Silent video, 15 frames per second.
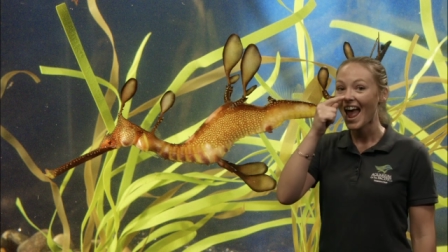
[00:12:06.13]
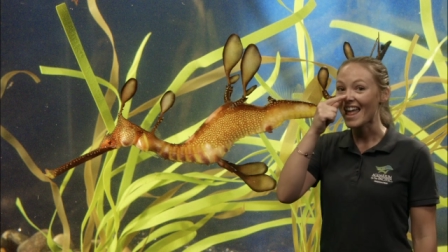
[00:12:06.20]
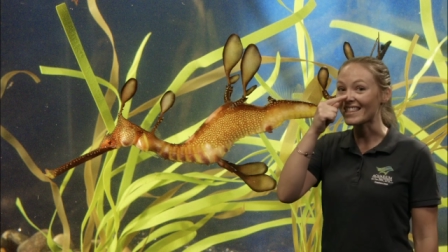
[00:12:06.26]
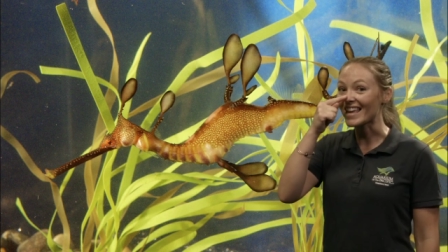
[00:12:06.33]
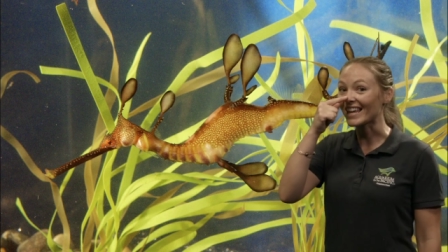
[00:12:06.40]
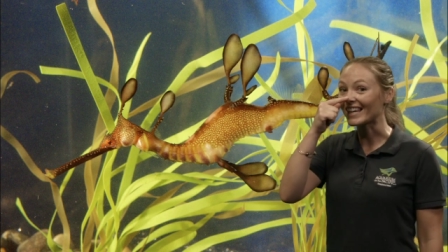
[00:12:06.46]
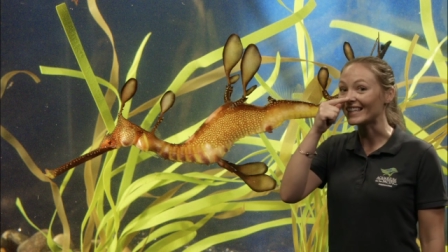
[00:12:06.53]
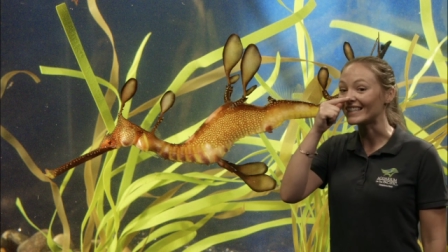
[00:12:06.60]
and
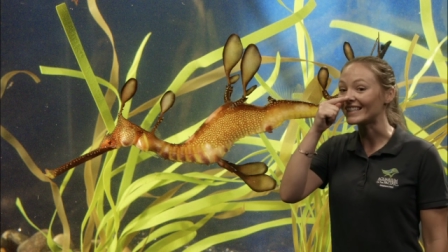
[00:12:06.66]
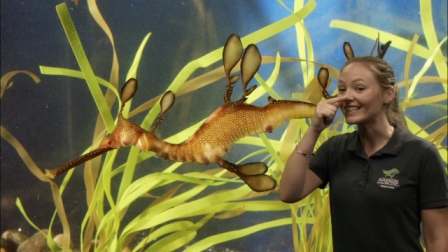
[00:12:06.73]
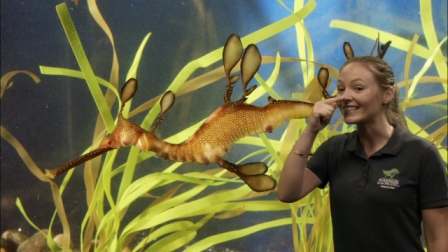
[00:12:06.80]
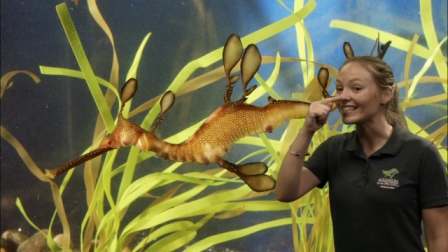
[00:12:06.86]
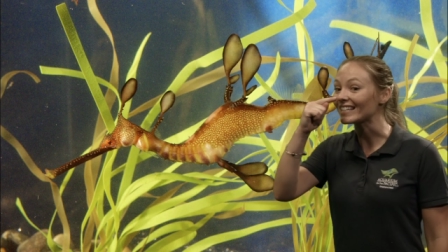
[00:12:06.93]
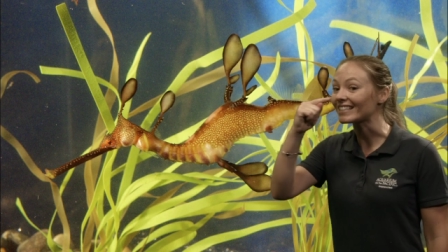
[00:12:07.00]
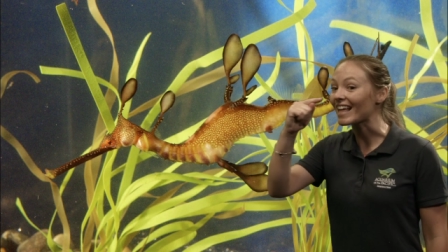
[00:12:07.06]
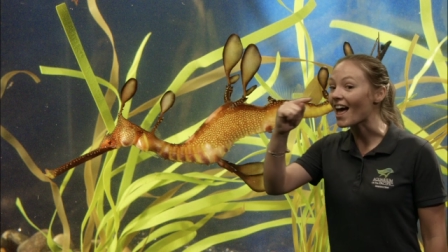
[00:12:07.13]
they can
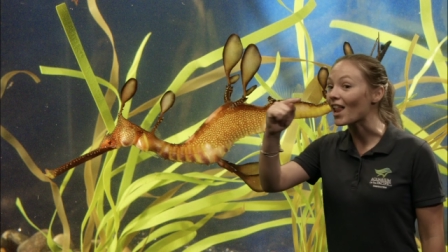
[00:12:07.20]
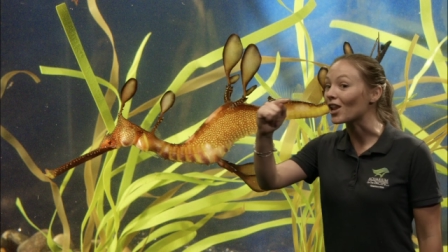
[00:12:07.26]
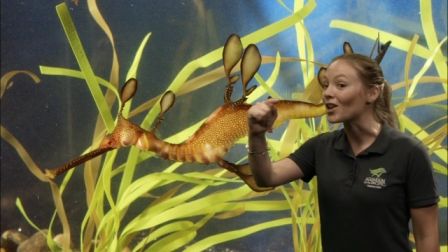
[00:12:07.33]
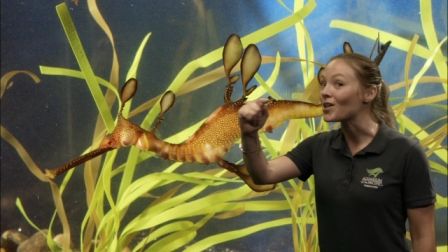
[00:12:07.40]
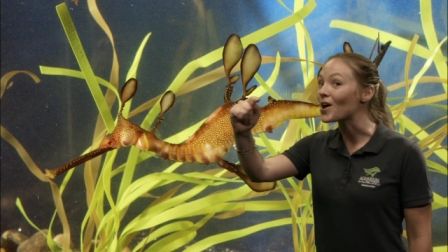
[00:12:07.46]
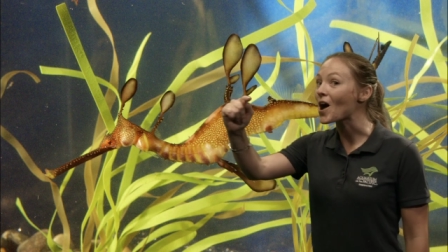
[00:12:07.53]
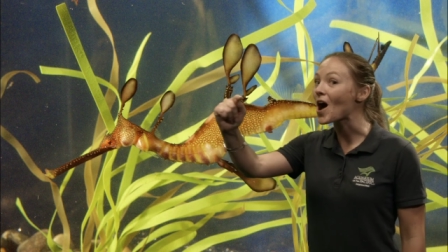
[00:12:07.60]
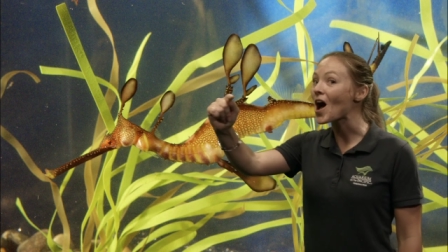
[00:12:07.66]
stick that
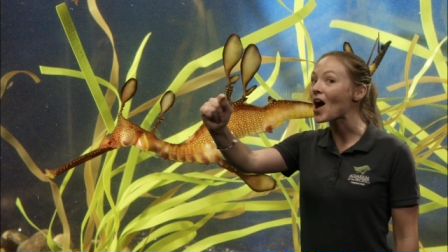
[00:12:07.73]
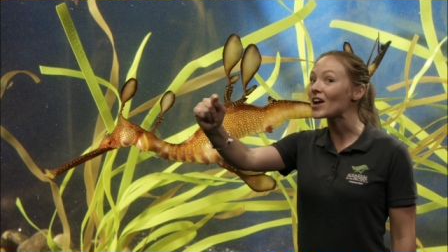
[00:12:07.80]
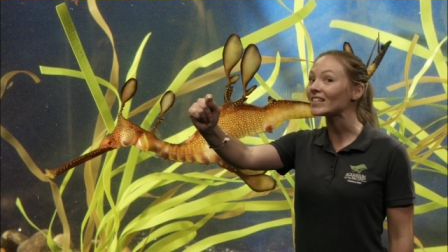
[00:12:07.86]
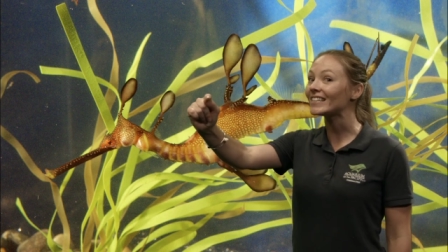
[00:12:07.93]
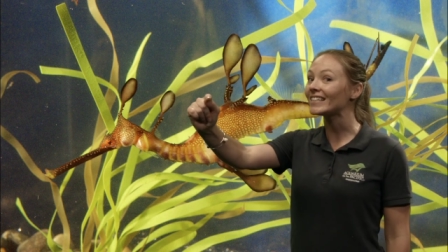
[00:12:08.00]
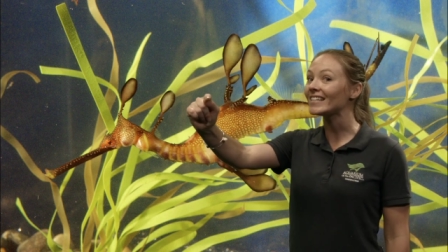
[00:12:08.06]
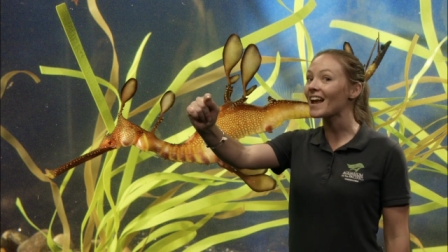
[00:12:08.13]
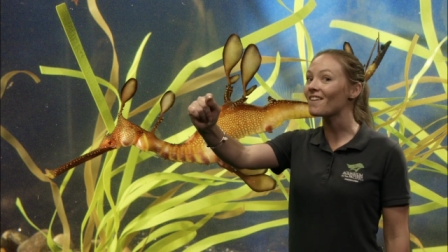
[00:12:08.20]
long
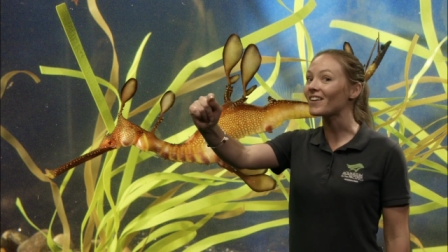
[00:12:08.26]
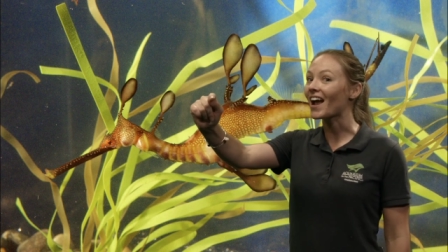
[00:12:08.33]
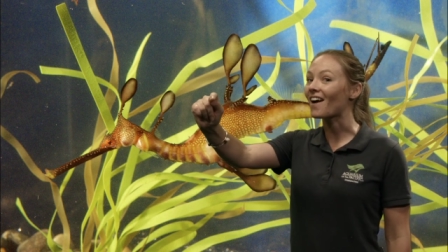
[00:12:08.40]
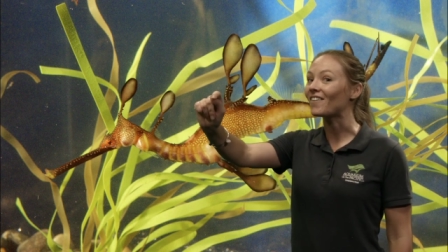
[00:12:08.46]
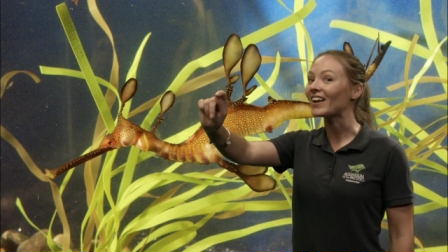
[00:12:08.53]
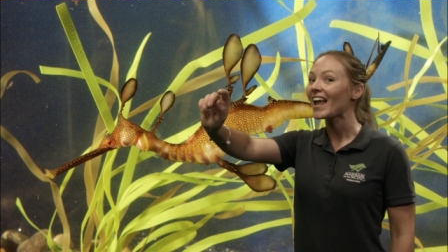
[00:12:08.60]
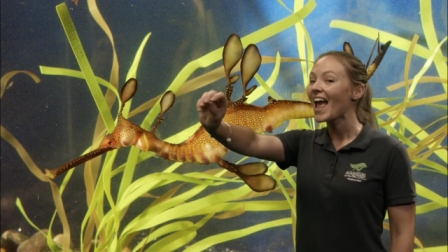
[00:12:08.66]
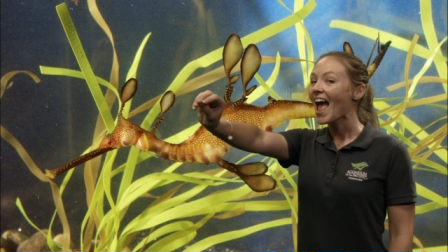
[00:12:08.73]
snout
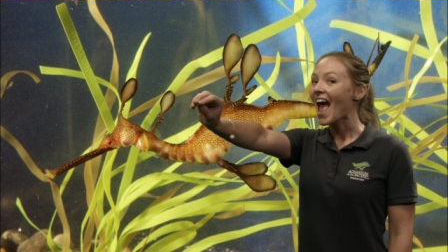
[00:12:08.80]
out